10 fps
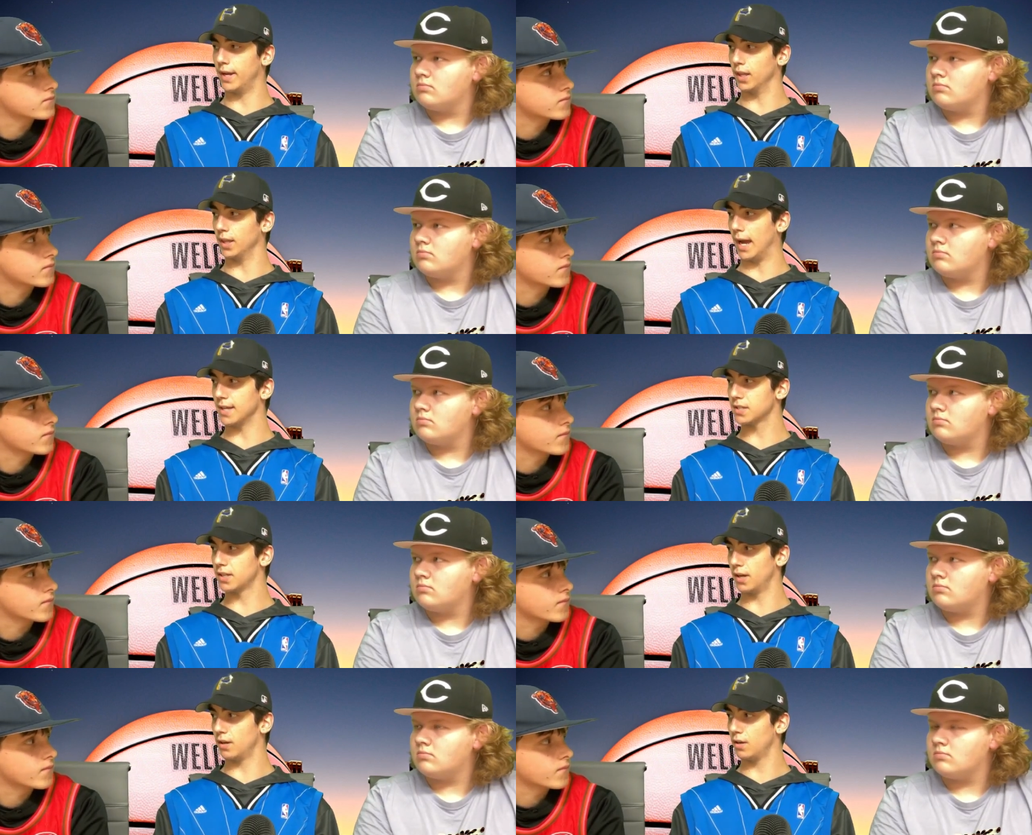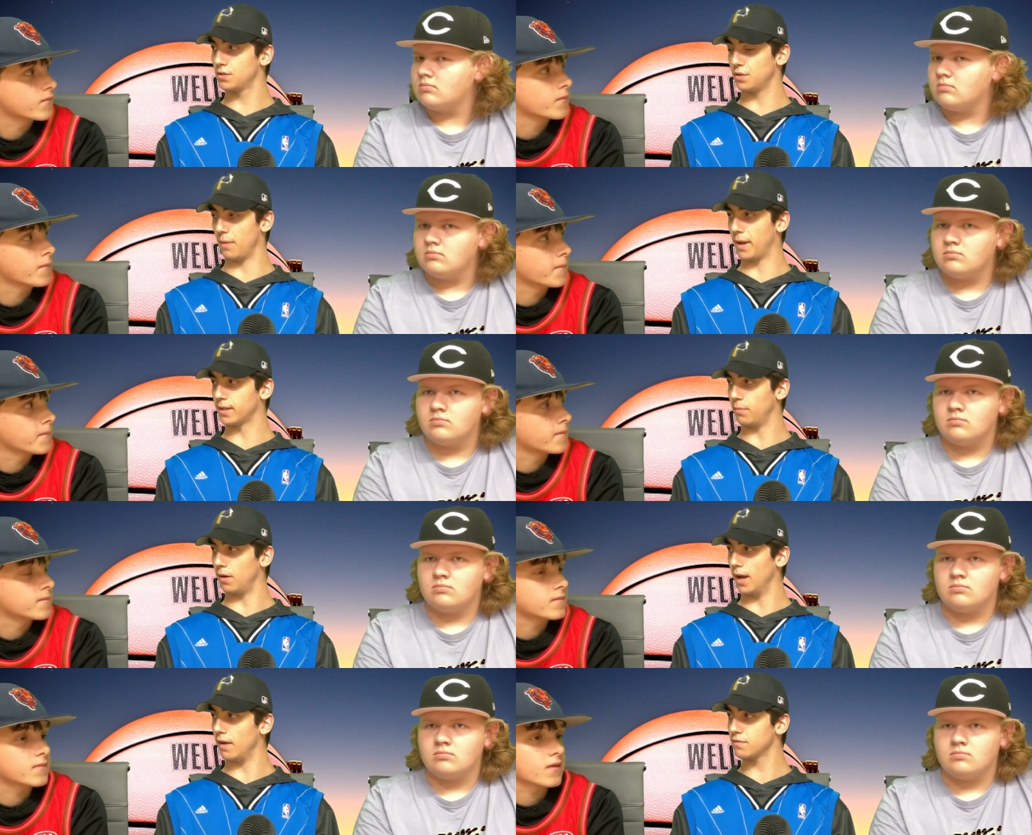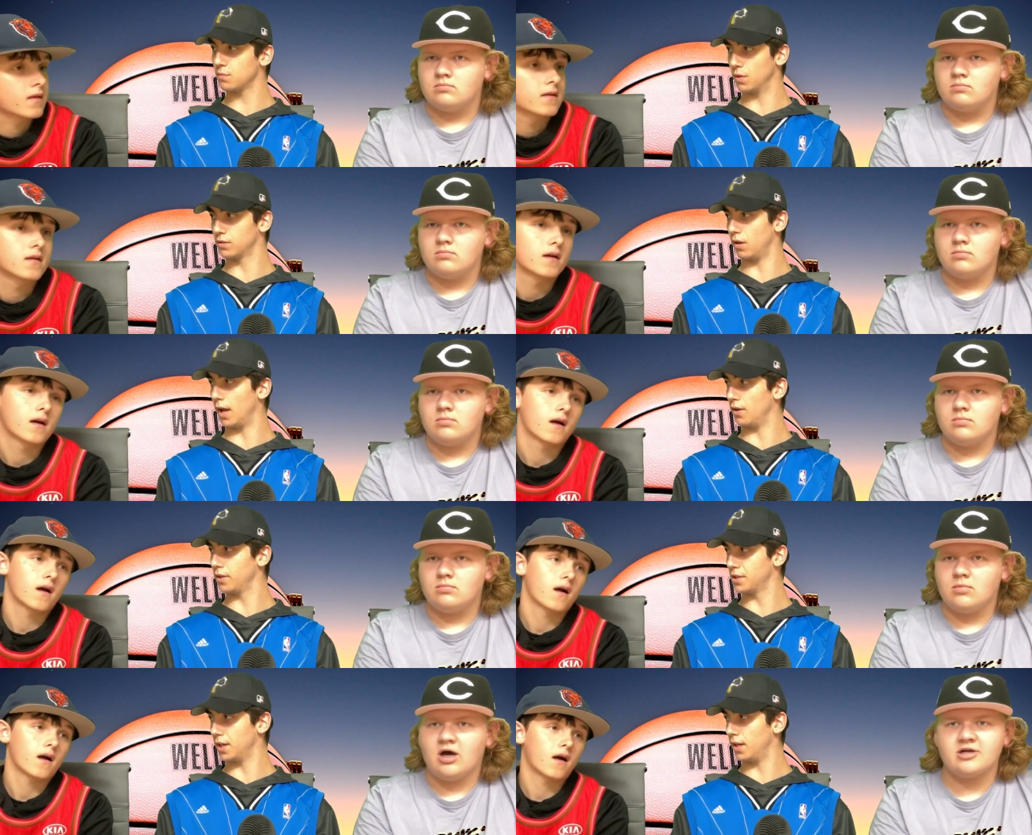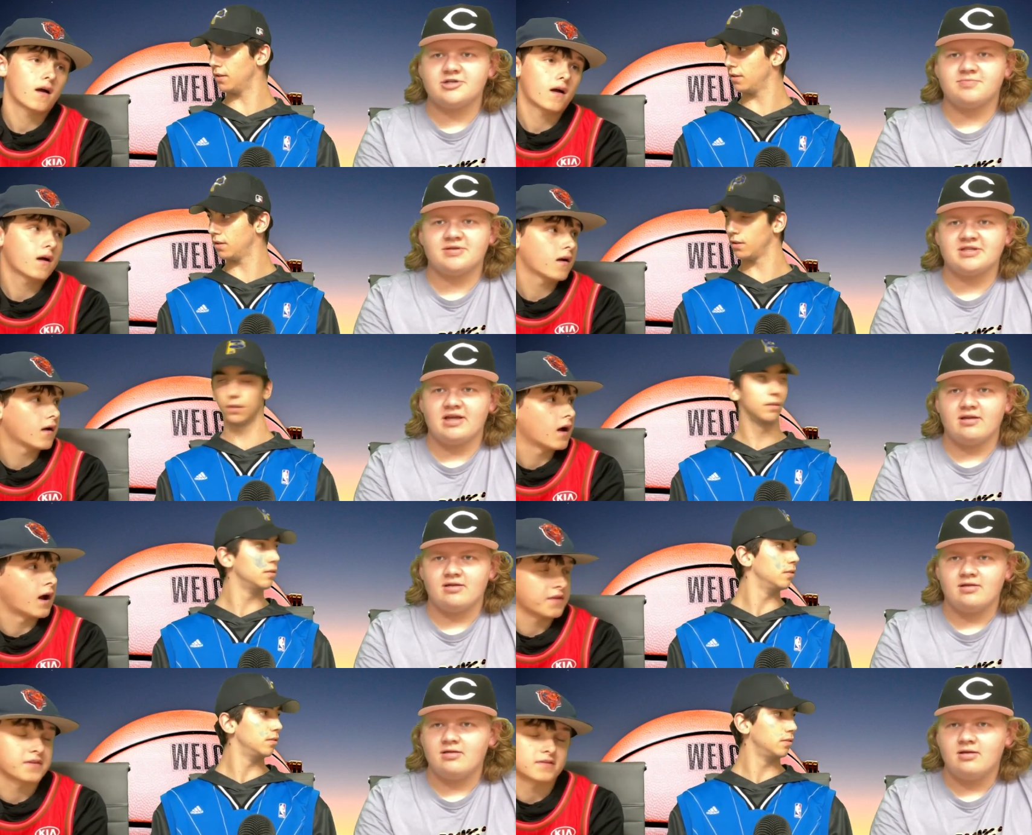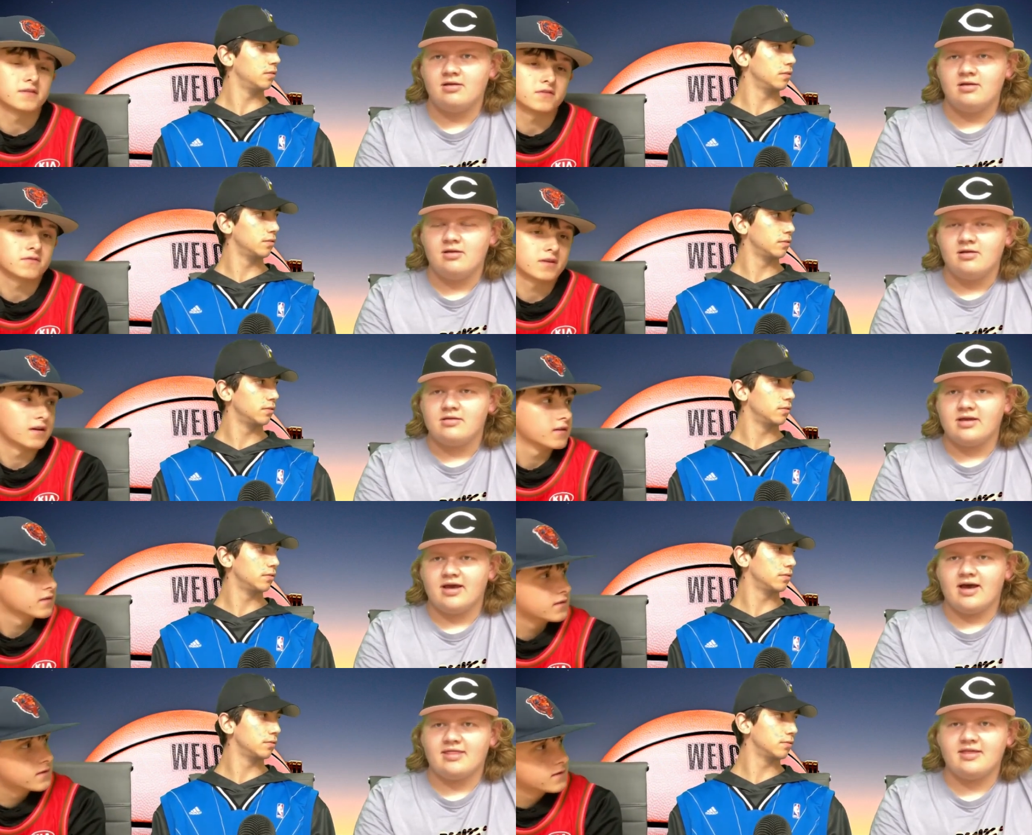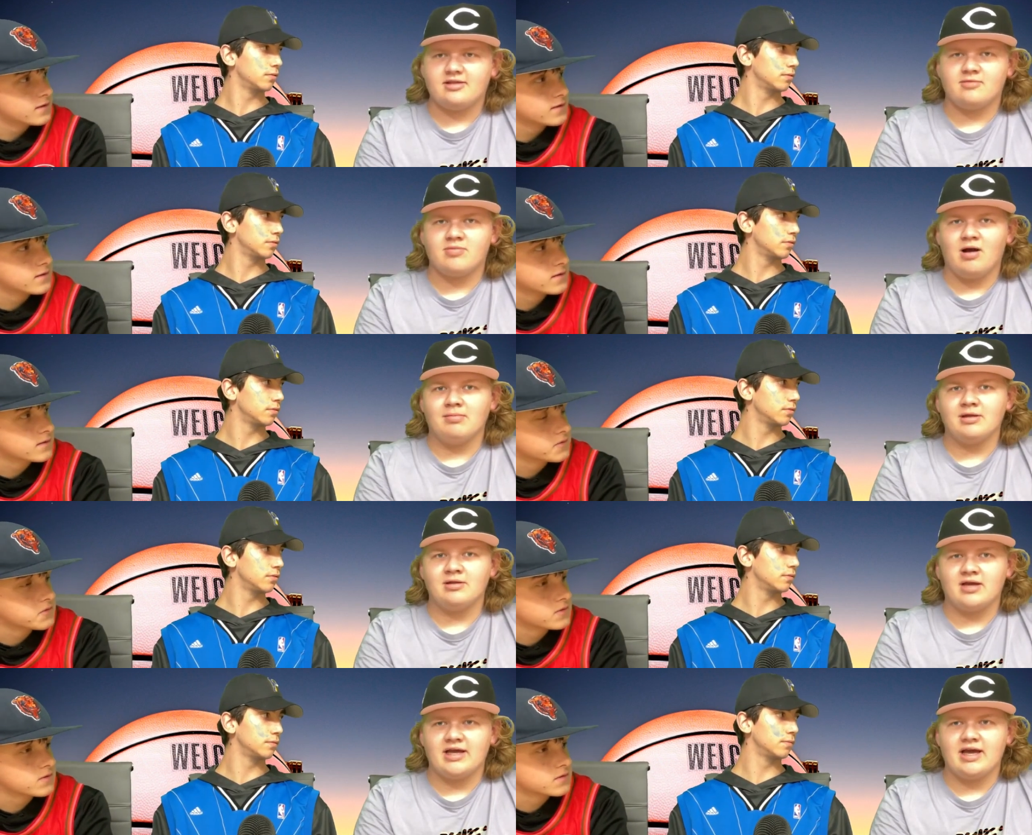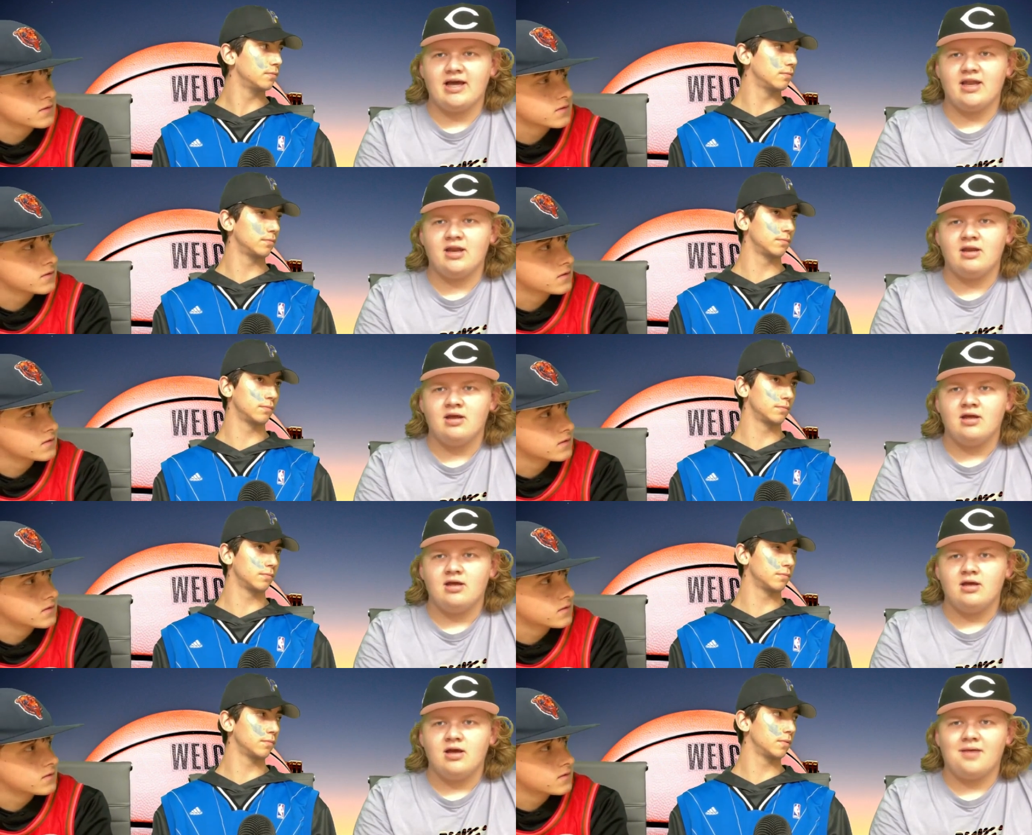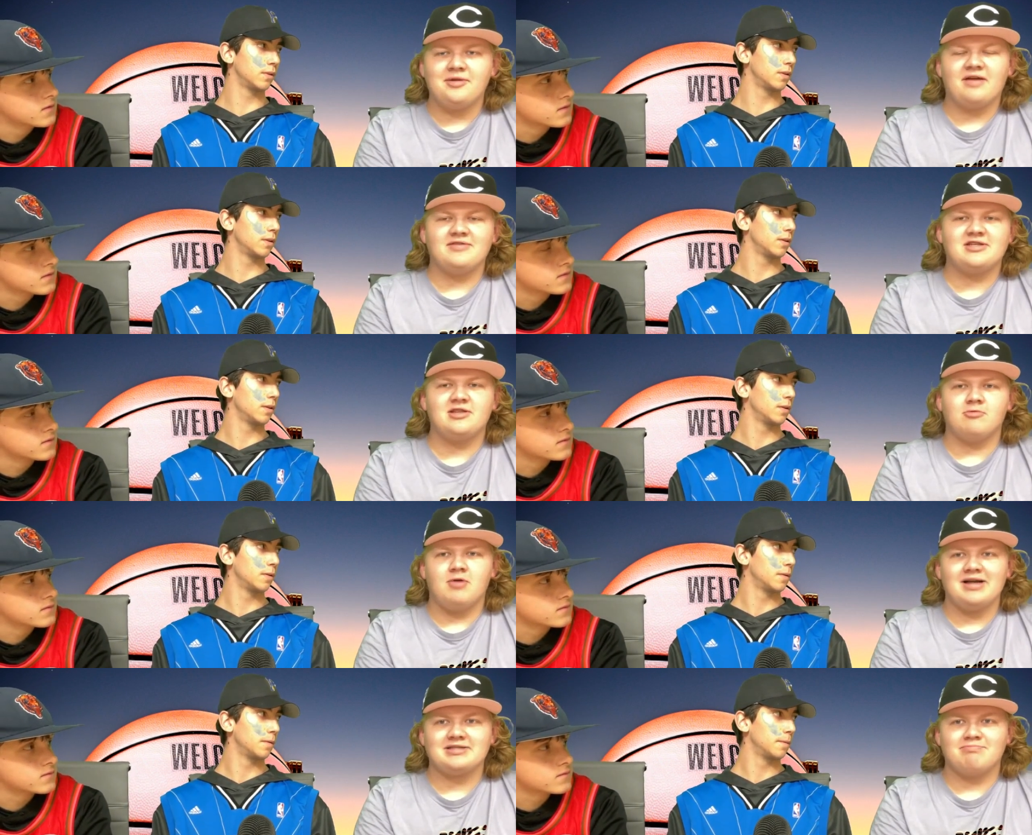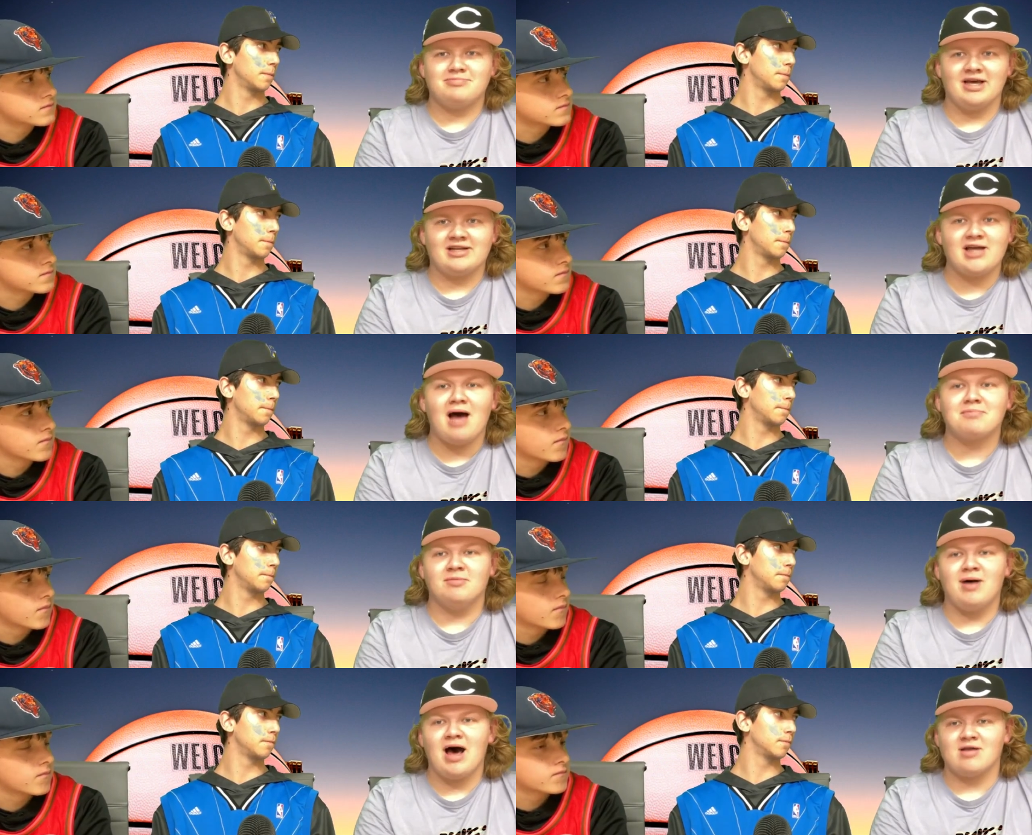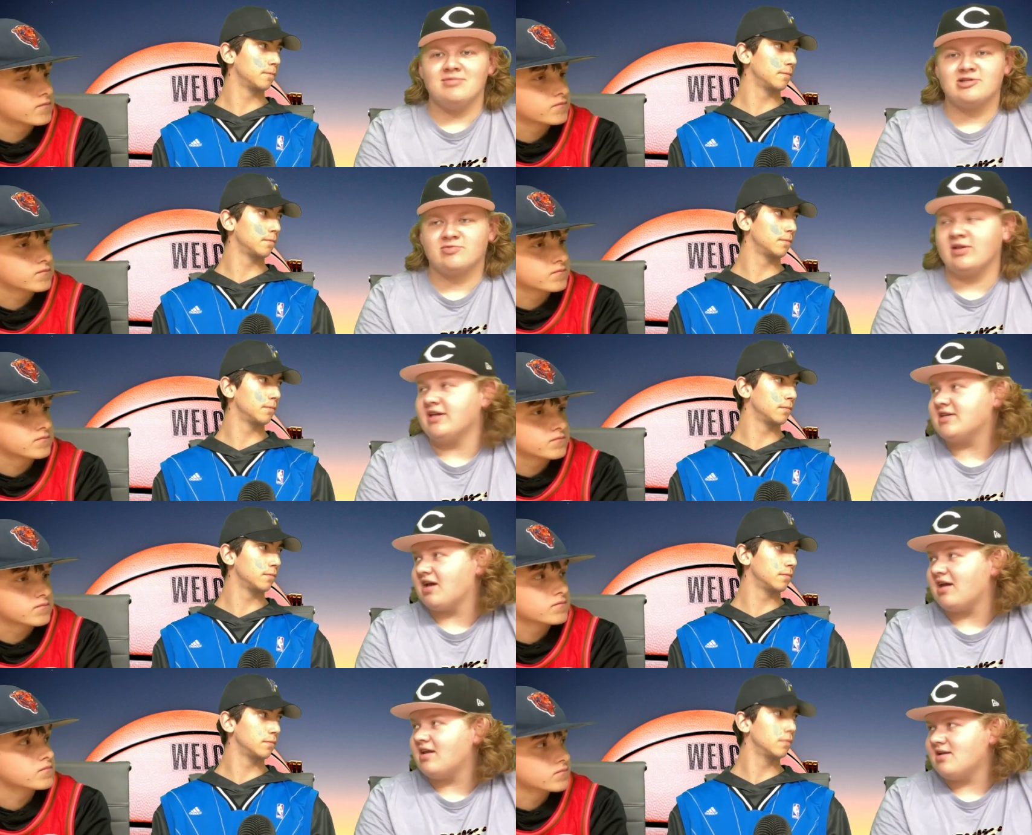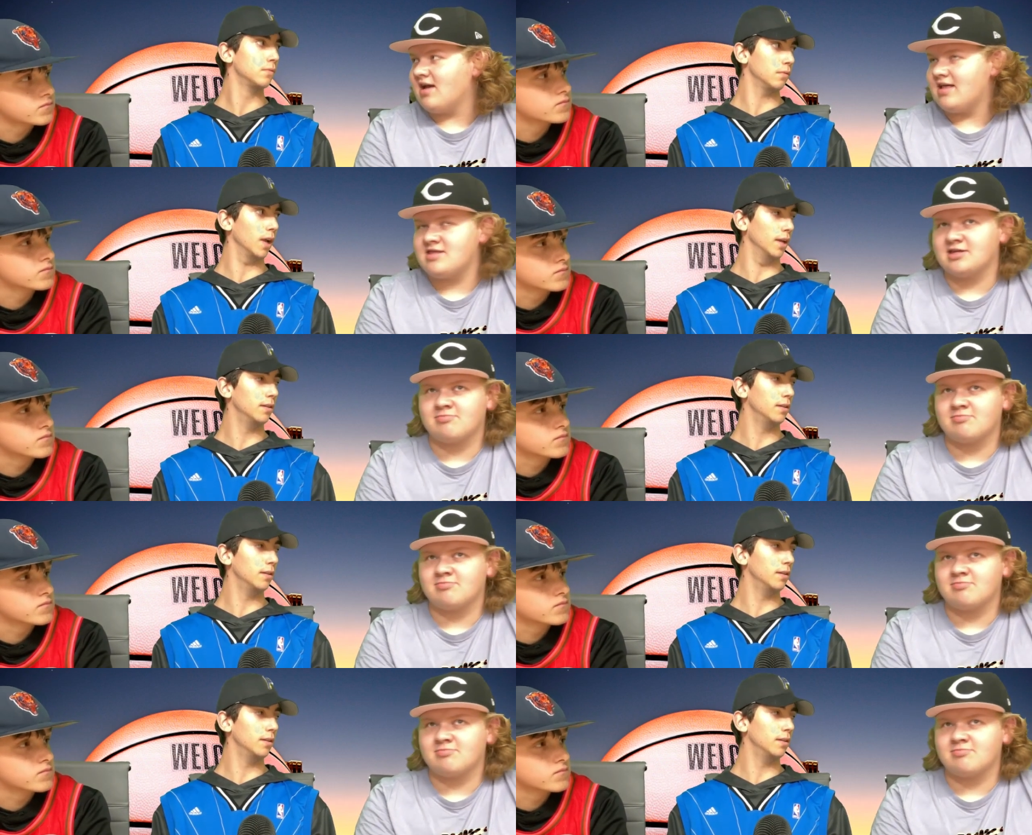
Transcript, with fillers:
Speaker 1: in last year. Do they make the playoffs with a healthy? Hundred percent. I think they do. Yeah.
Speaker 2: Yeah, I think they're probably looking at I mean, obviously the West, like top to bottom, is really tight at this